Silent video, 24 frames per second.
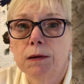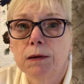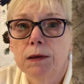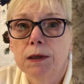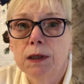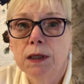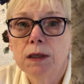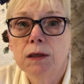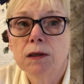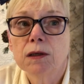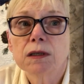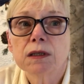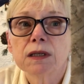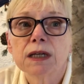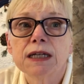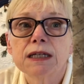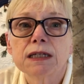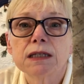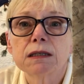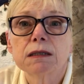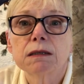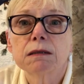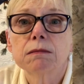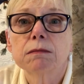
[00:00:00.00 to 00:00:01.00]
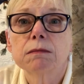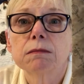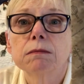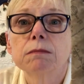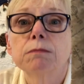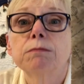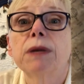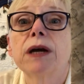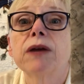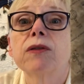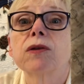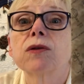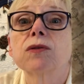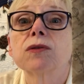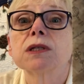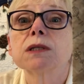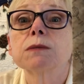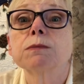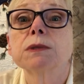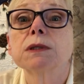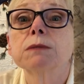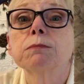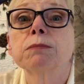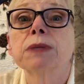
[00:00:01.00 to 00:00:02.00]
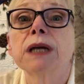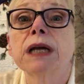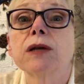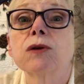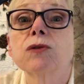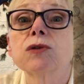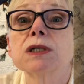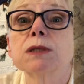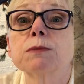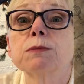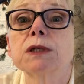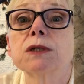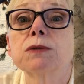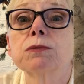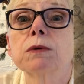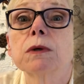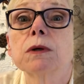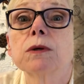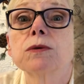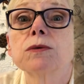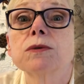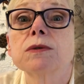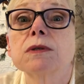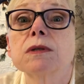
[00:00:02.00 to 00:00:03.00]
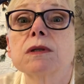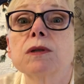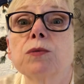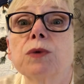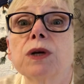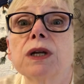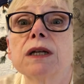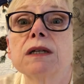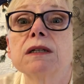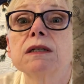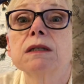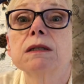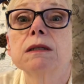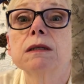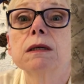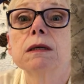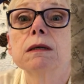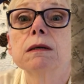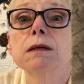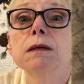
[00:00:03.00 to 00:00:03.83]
It'll look nice by Christmas Rose, the one I did